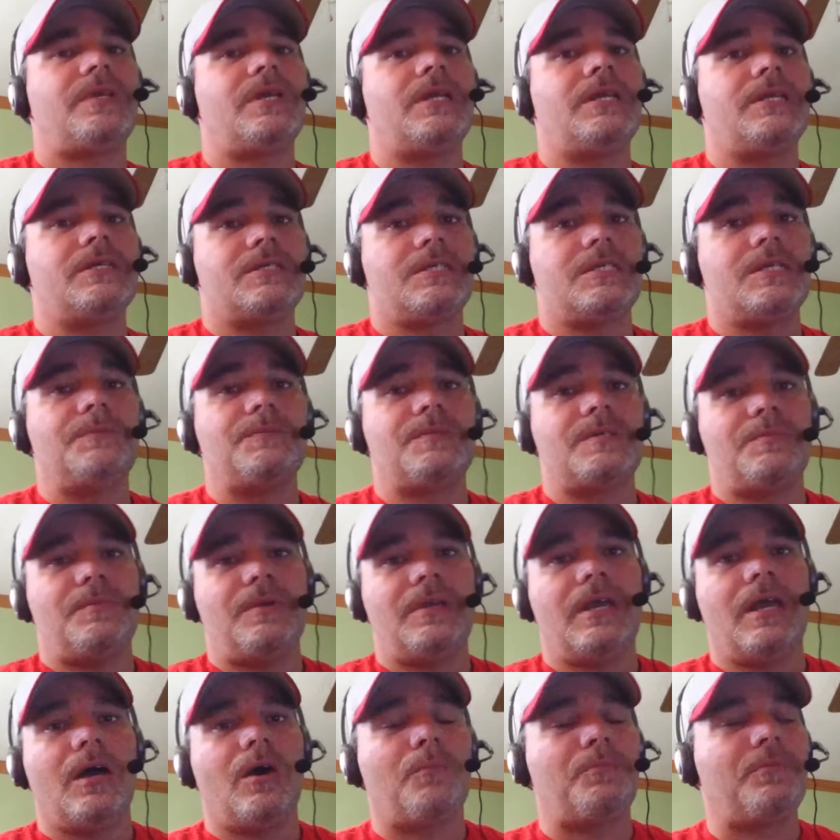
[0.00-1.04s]
and it seems to
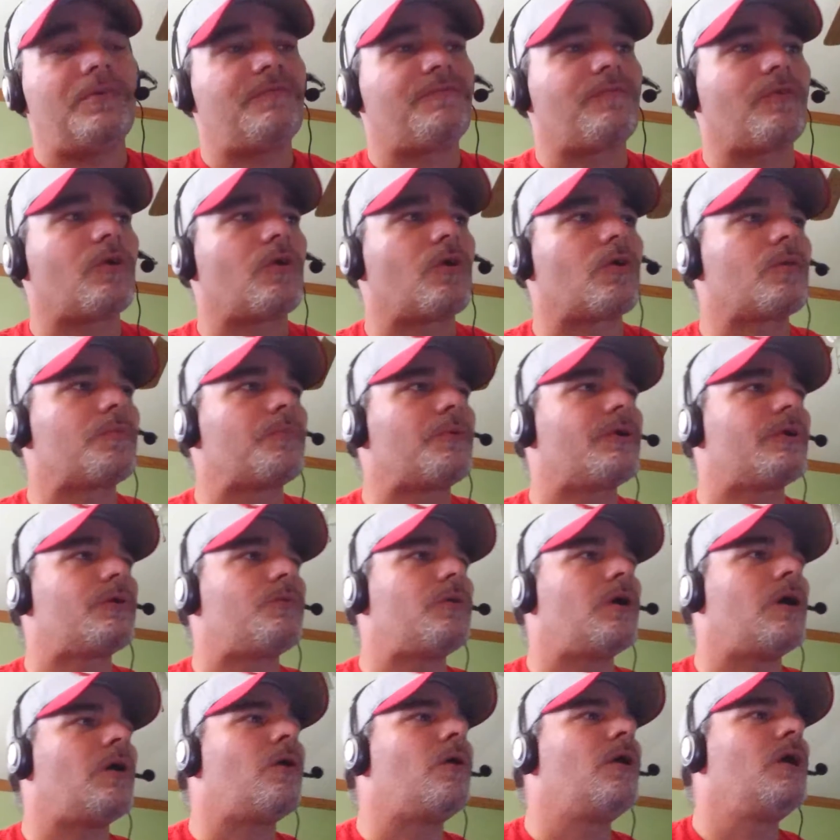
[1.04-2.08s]
be helping for her pretty
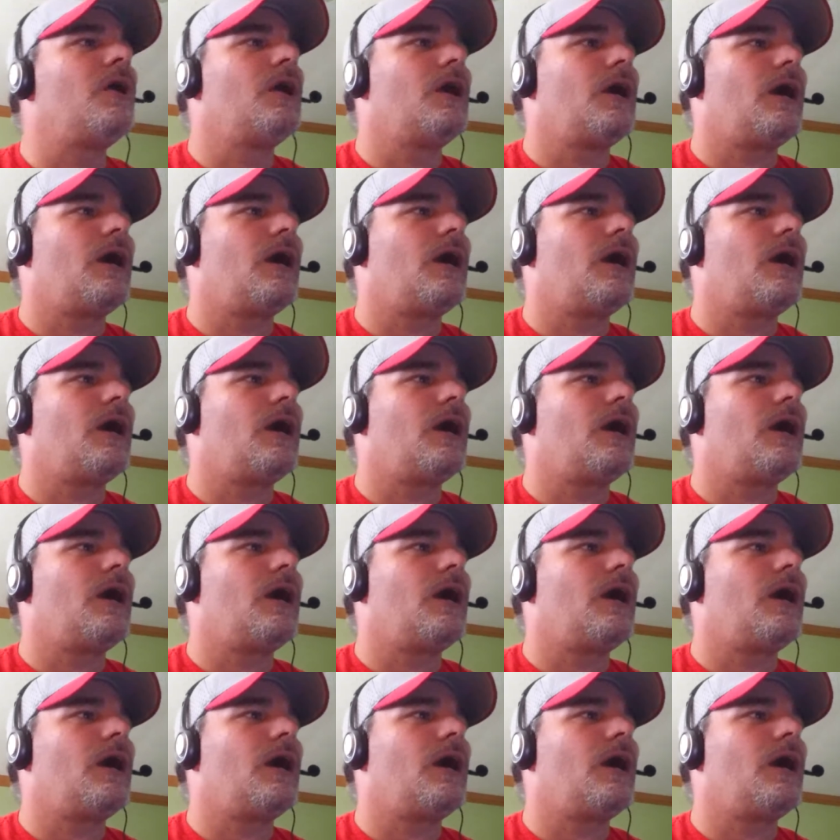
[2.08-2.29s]
well.